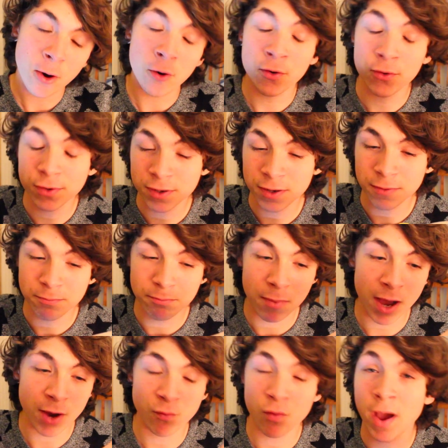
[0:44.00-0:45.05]
on
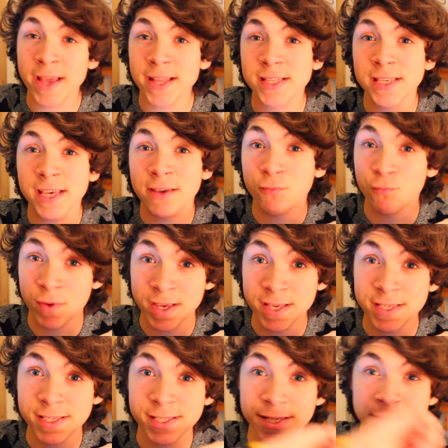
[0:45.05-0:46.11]
my right
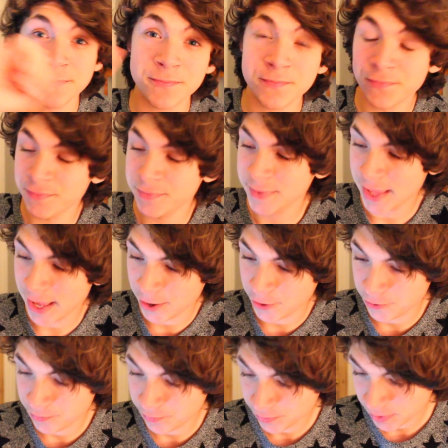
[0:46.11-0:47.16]
wrist. Now,